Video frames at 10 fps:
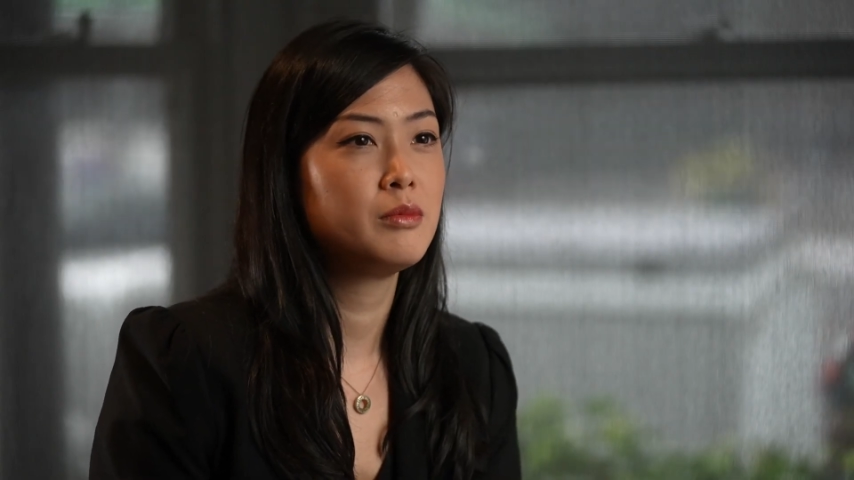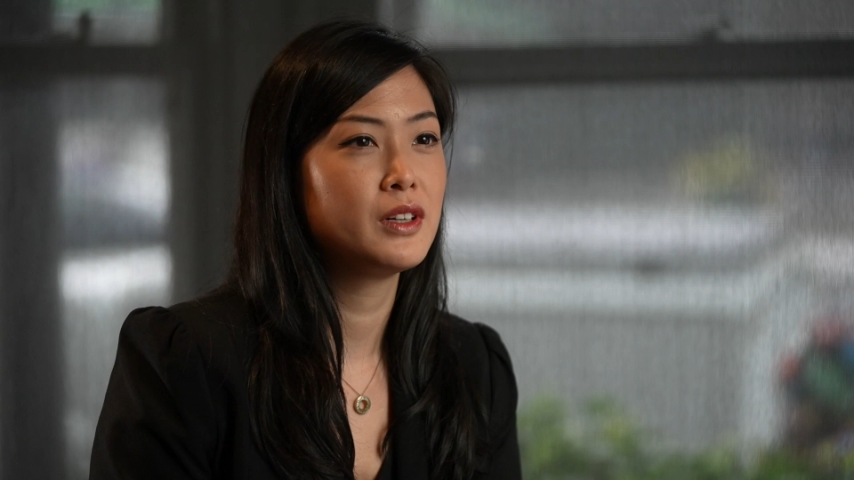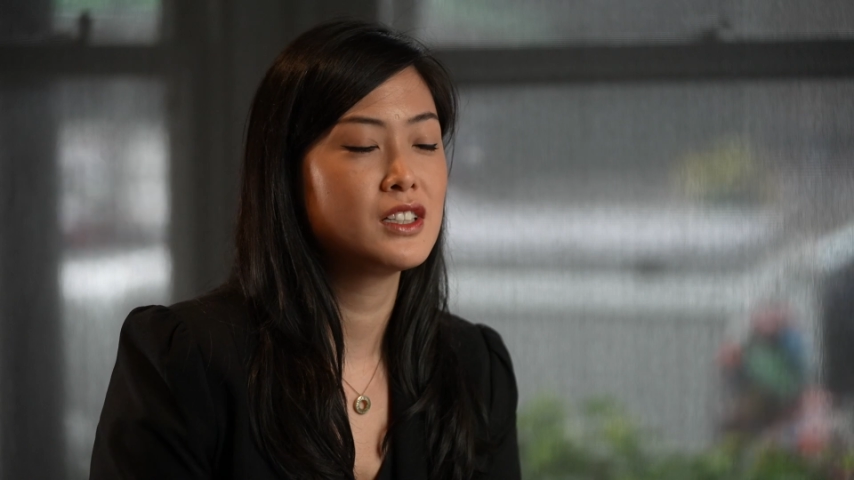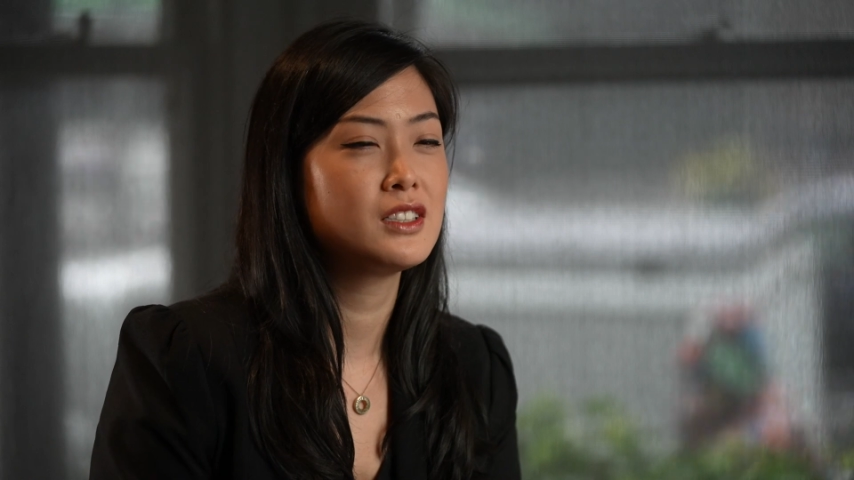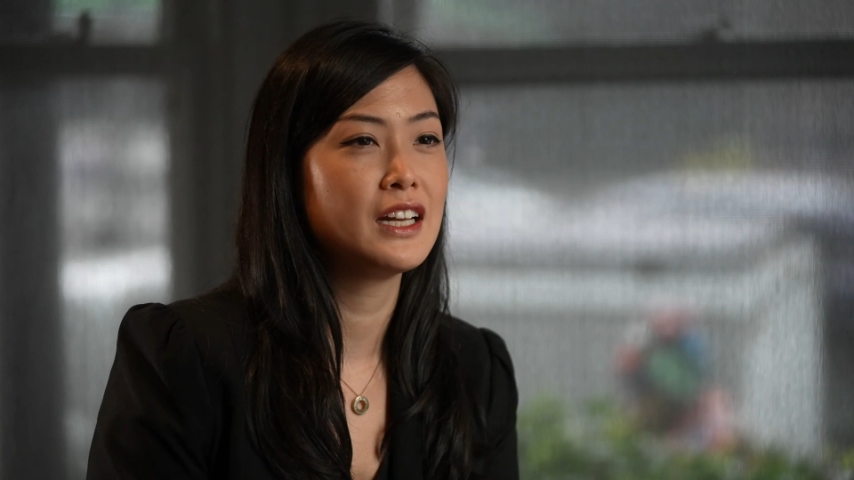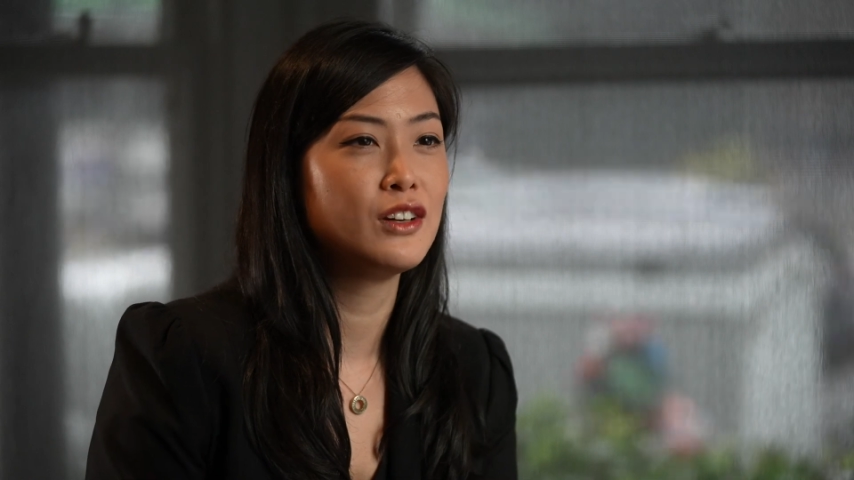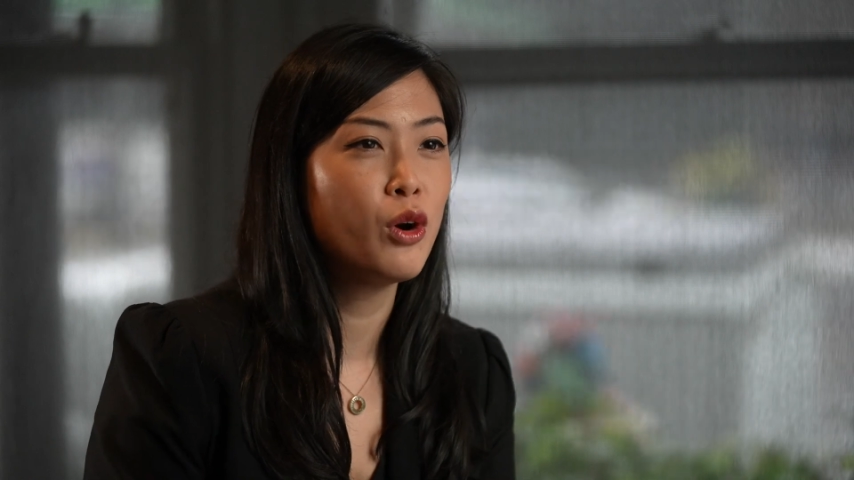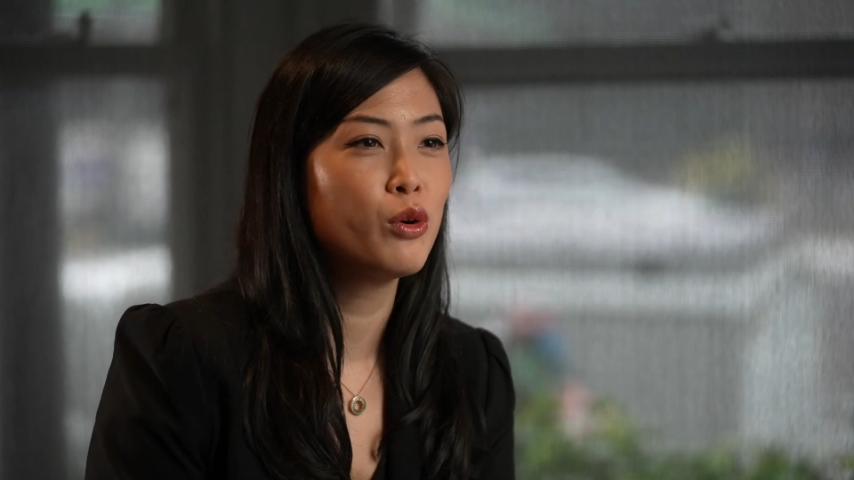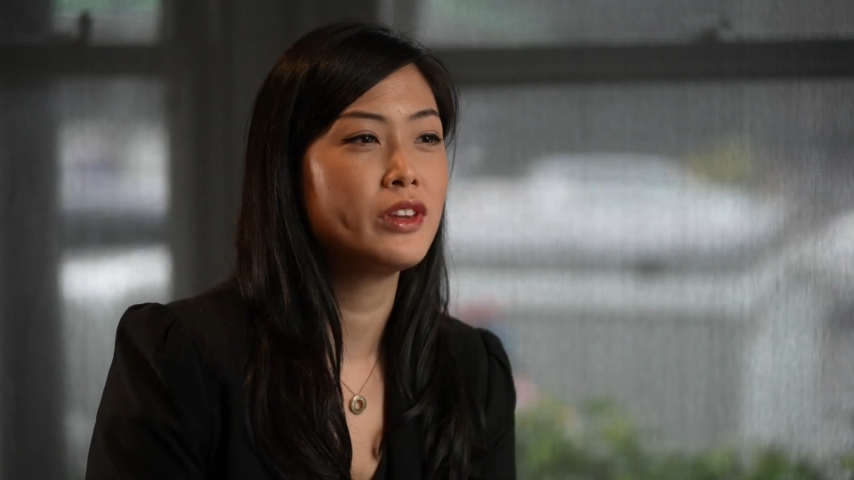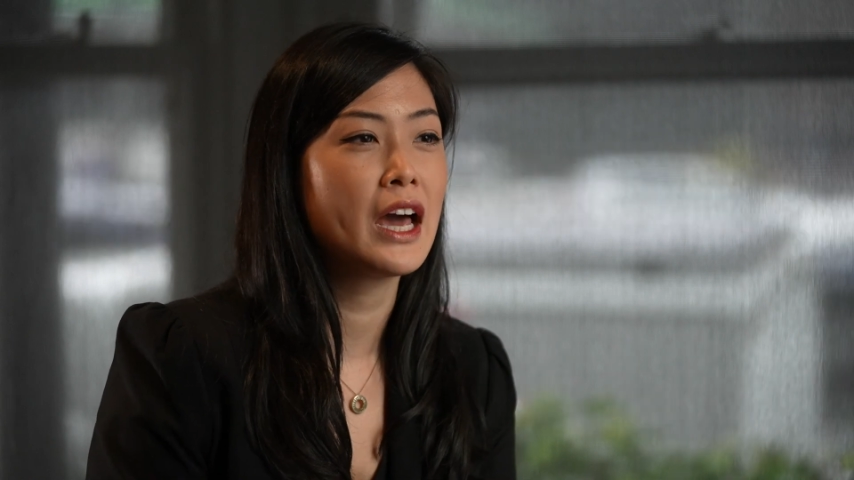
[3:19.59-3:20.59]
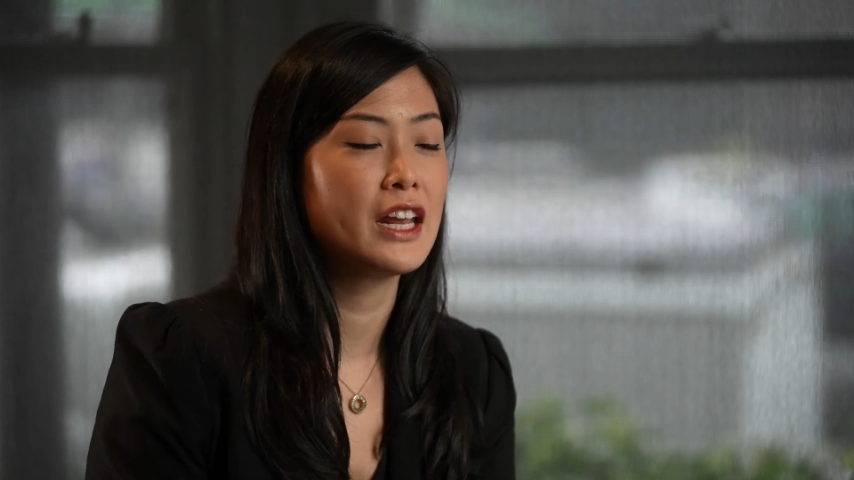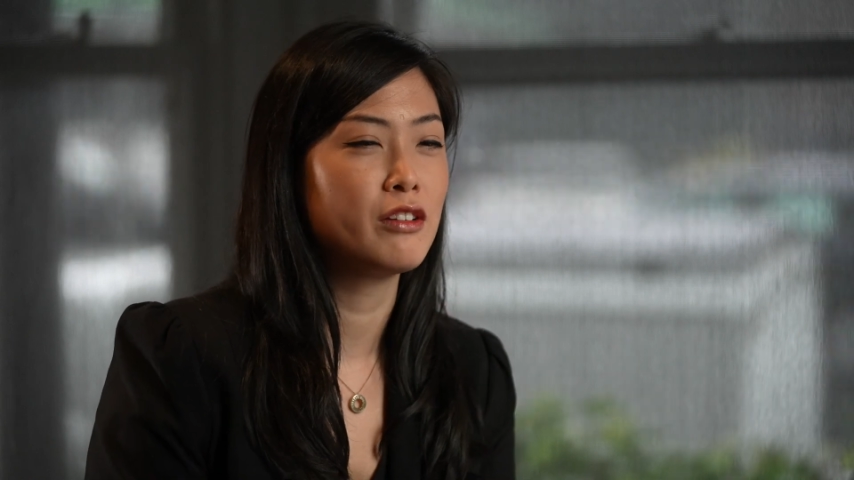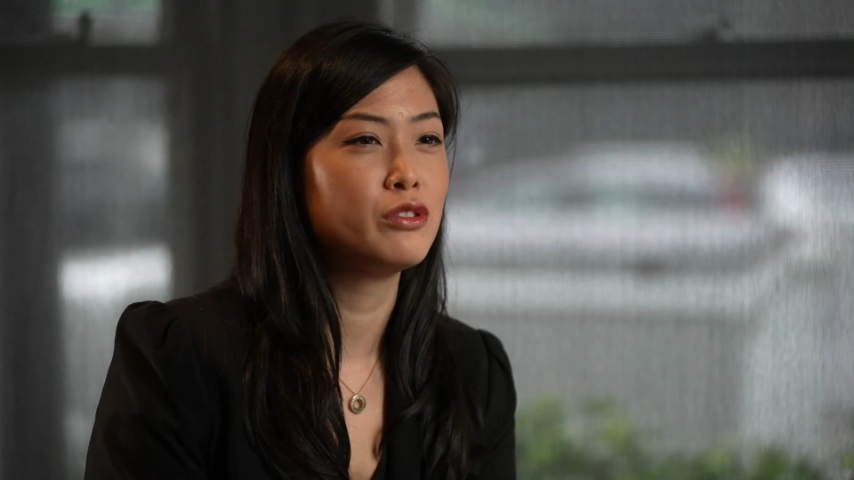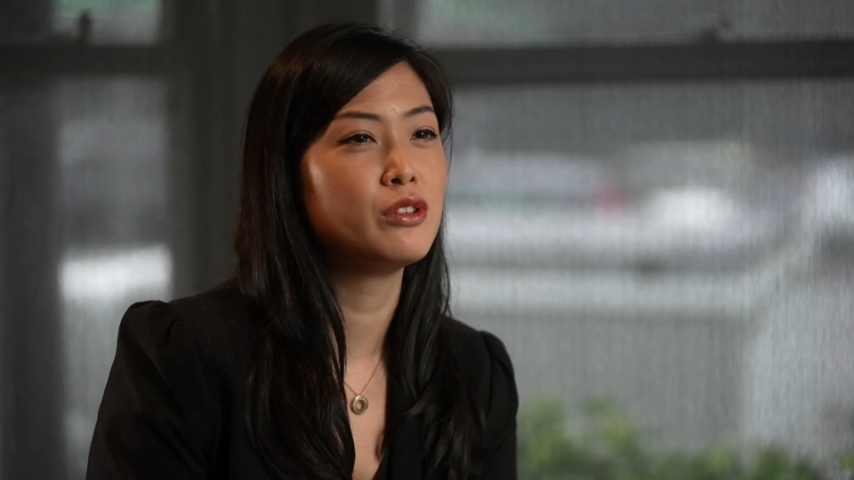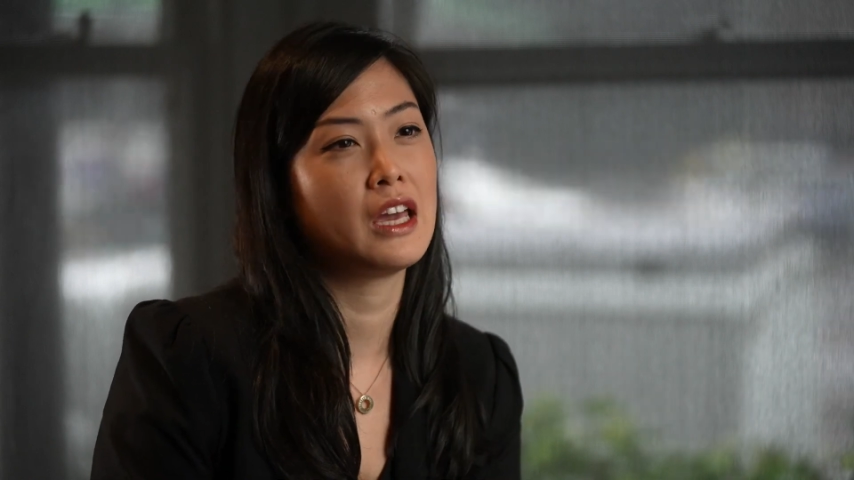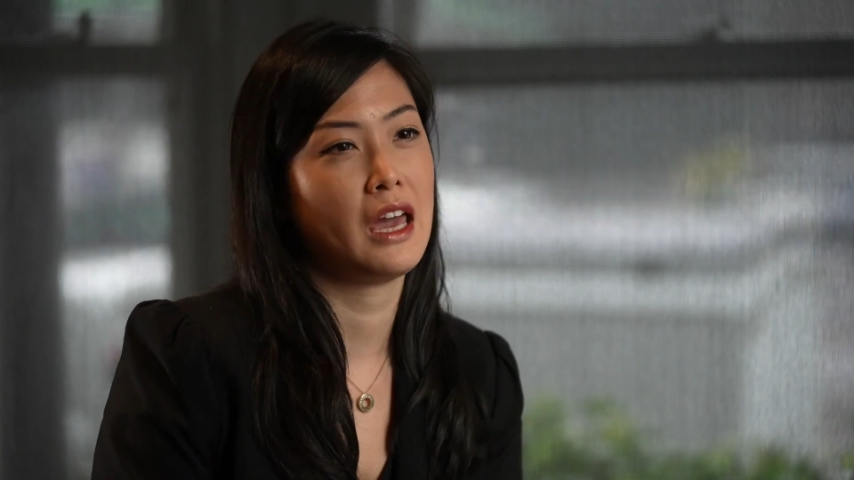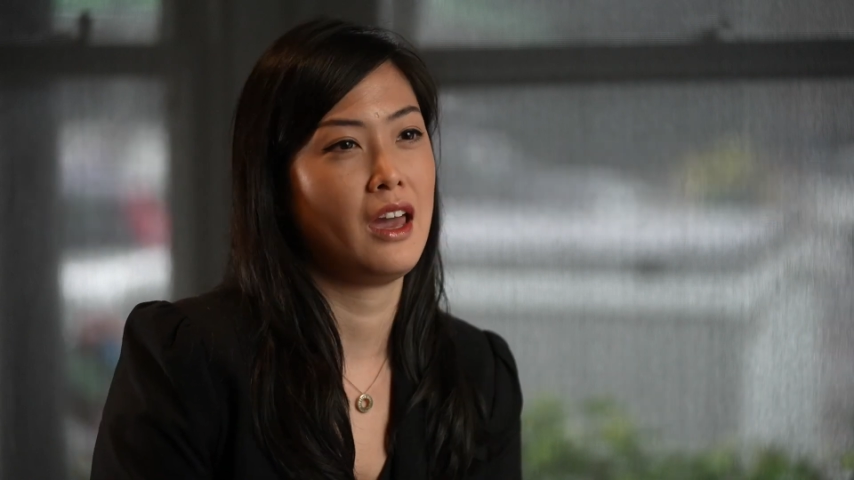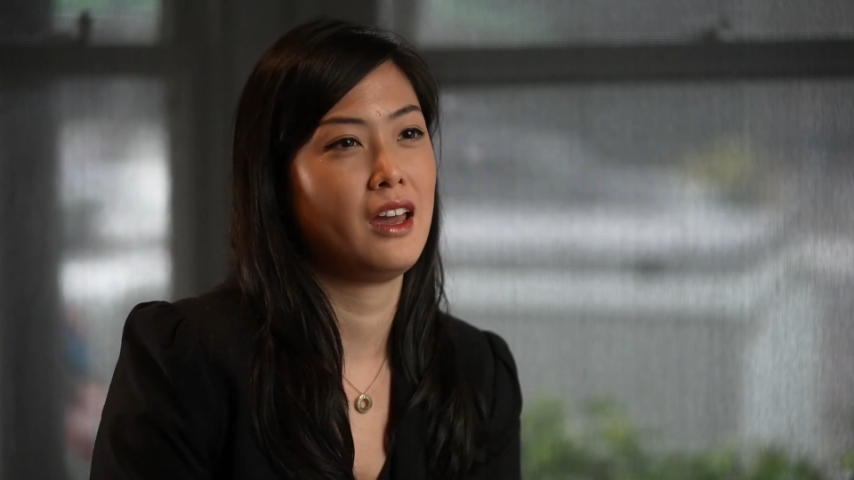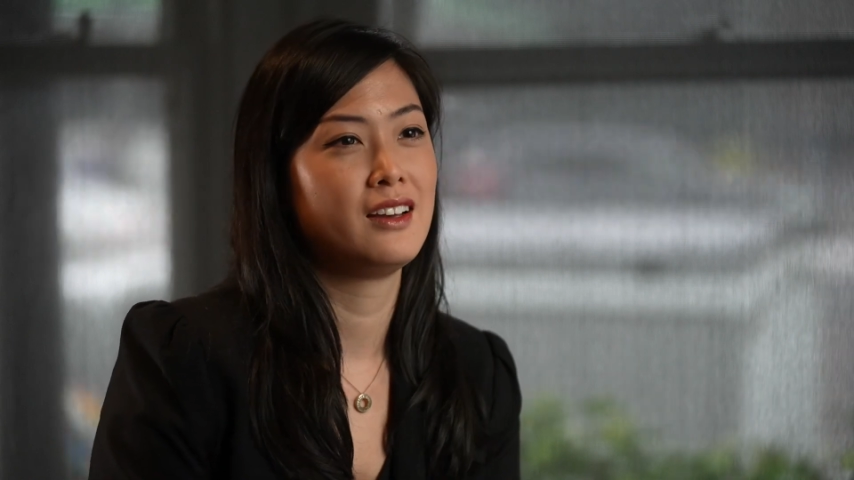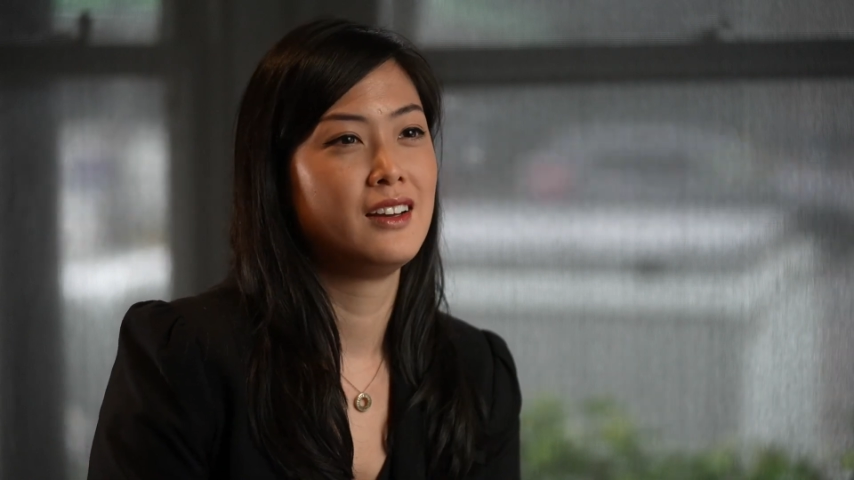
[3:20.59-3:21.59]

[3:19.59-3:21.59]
because they know that if you care,